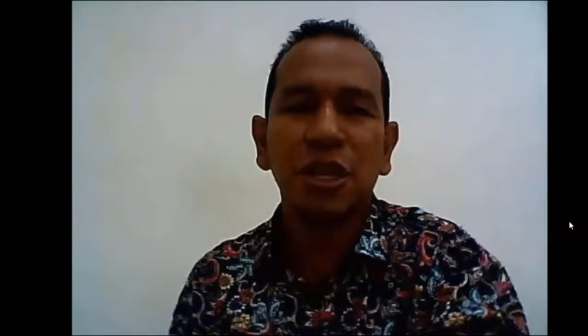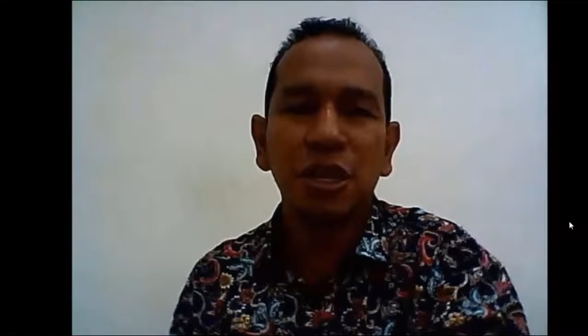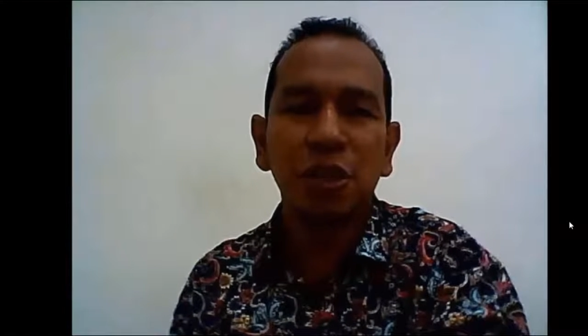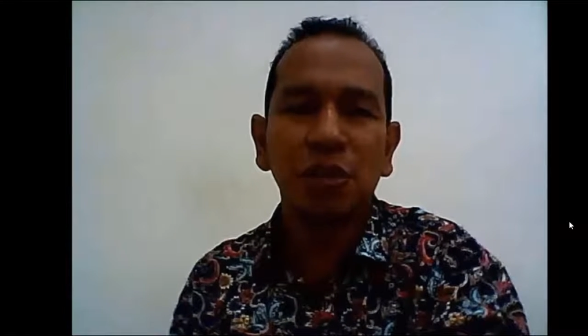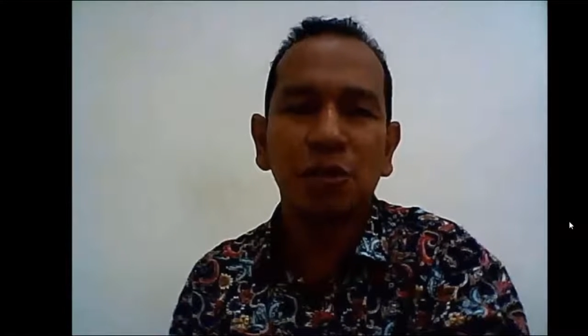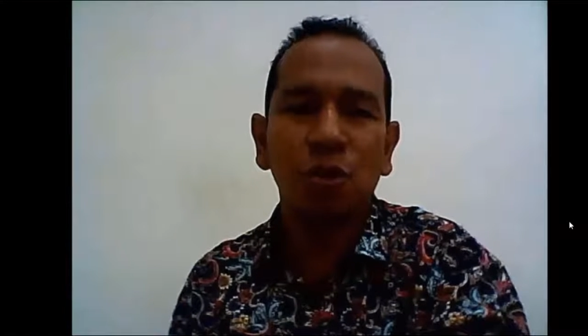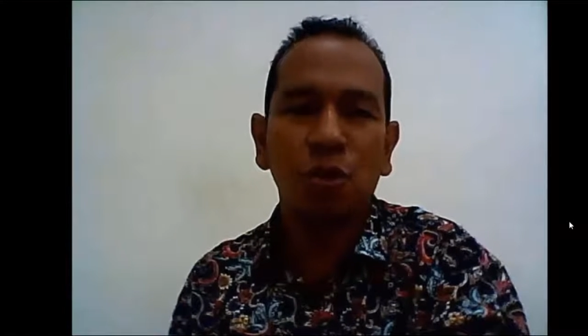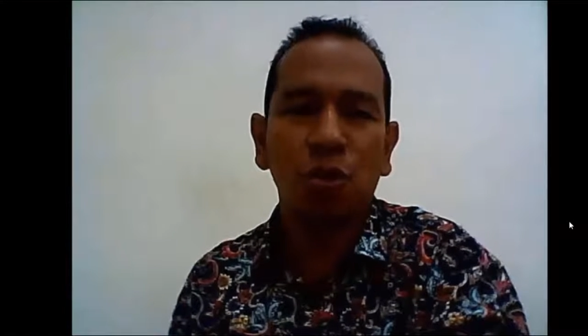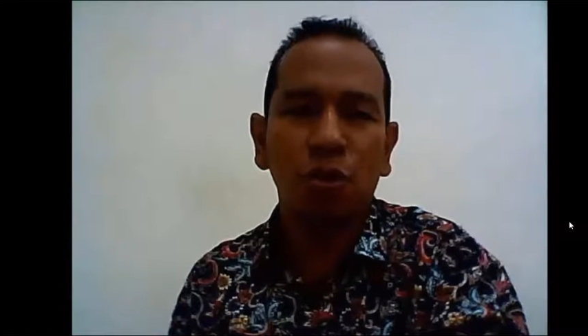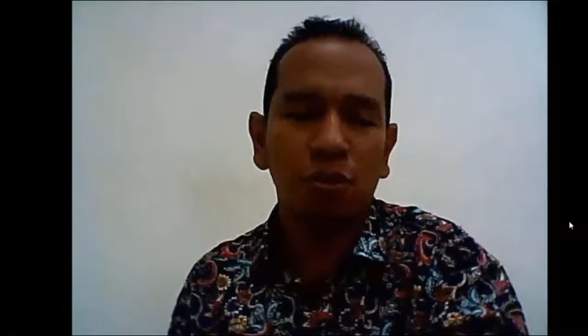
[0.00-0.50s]

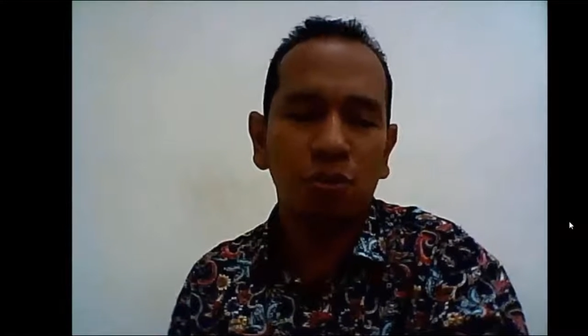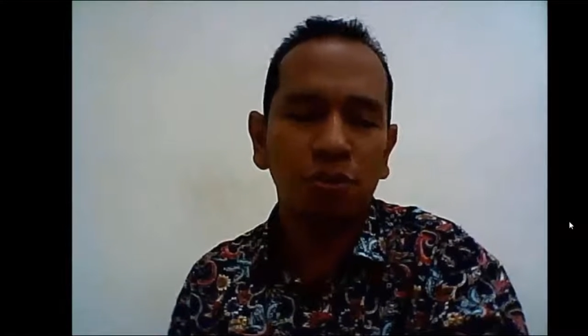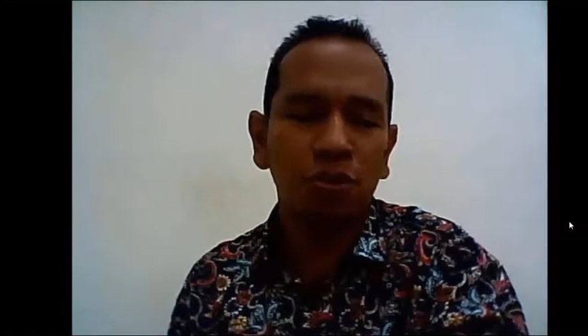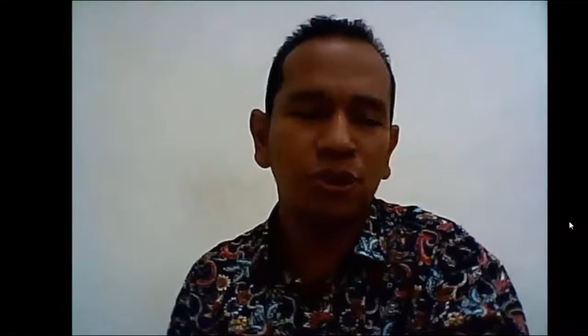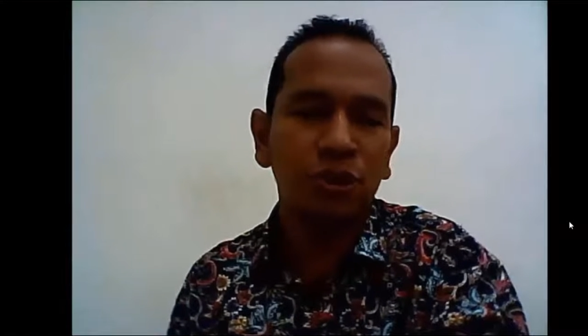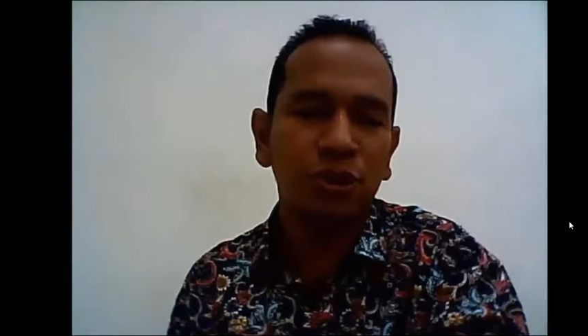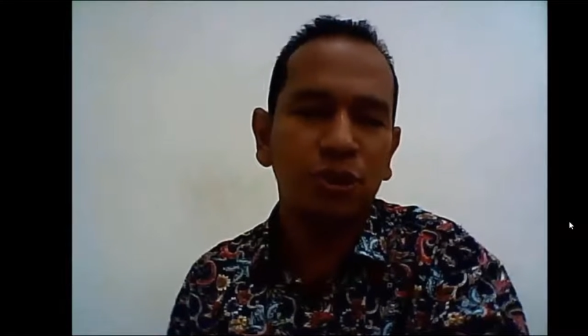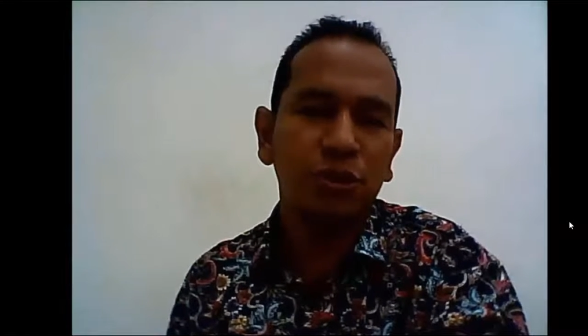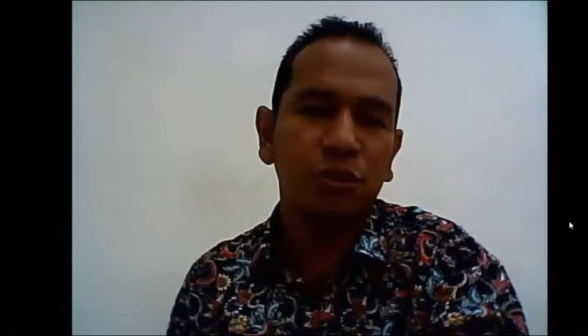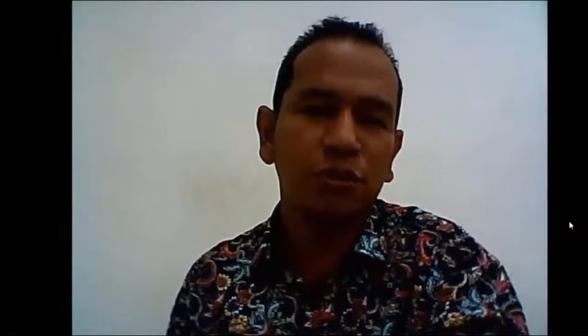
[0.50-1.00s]
know
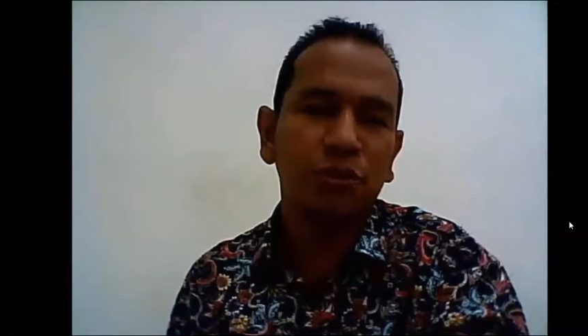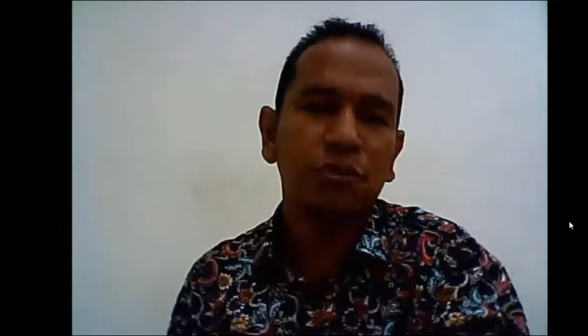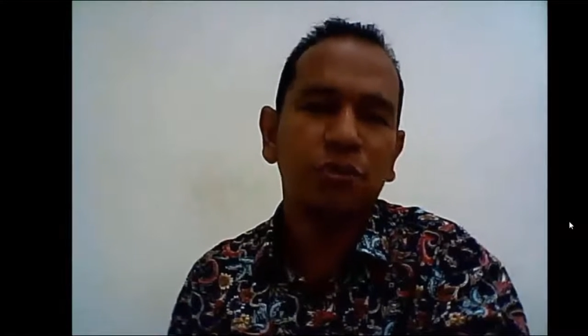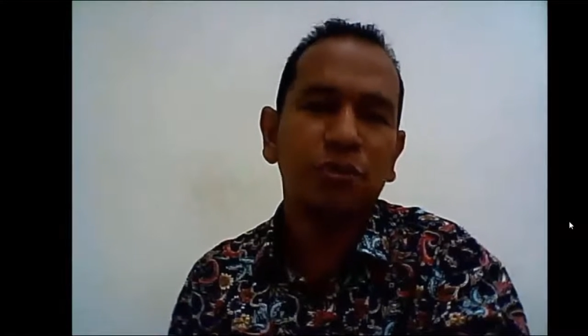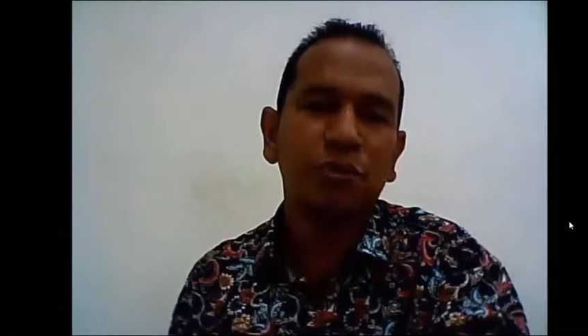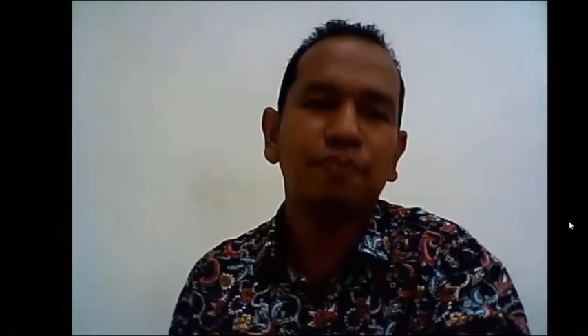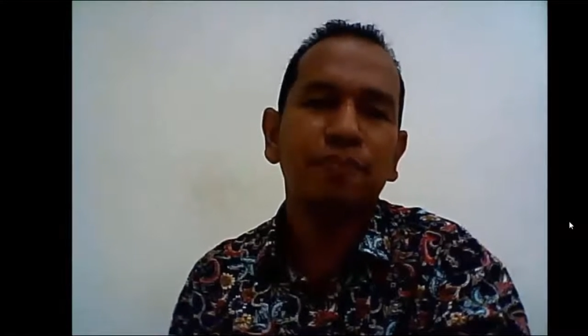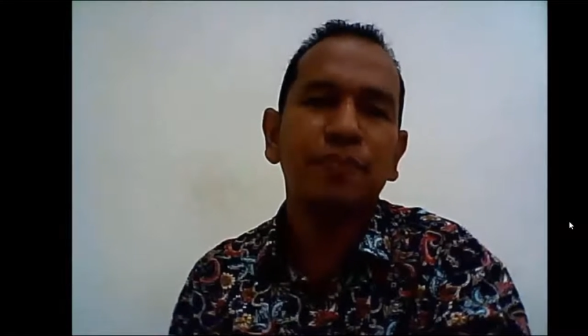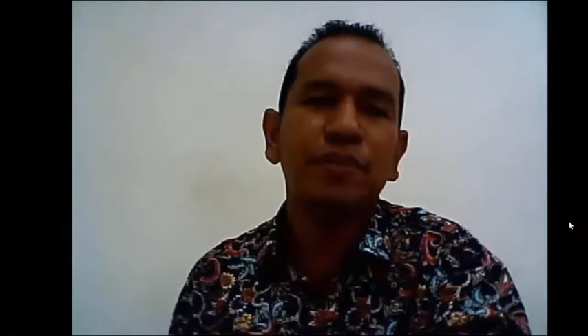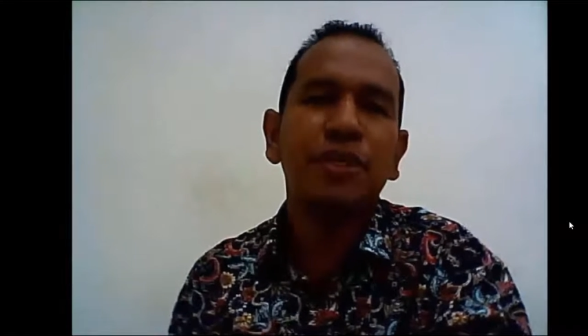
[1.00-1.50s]

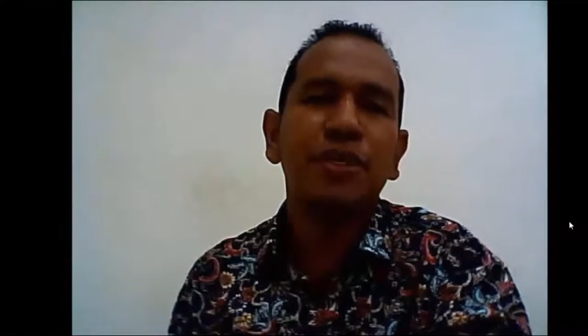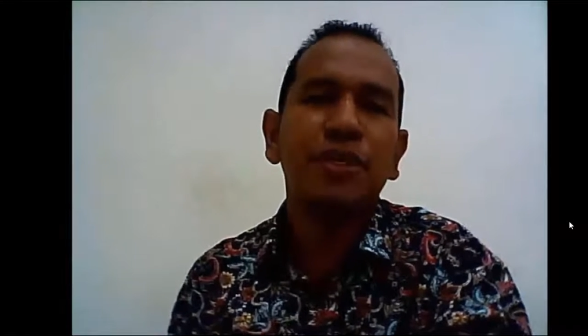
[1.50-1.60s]
also